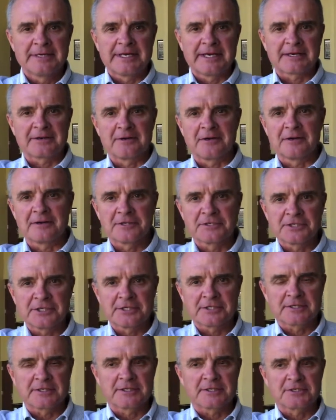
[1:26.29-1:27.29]

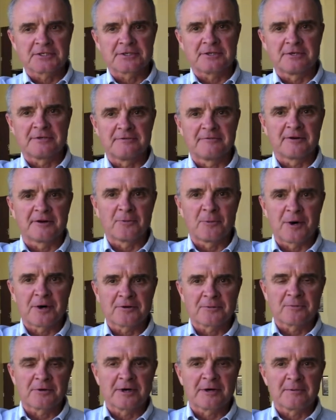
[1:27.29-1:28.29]
technology is going to solve our
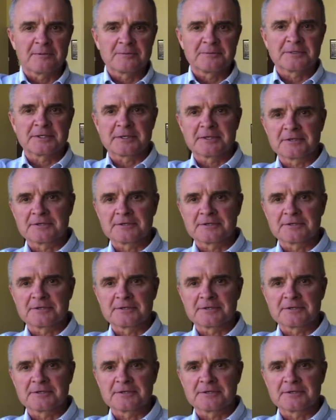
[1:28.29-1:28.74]
water problems.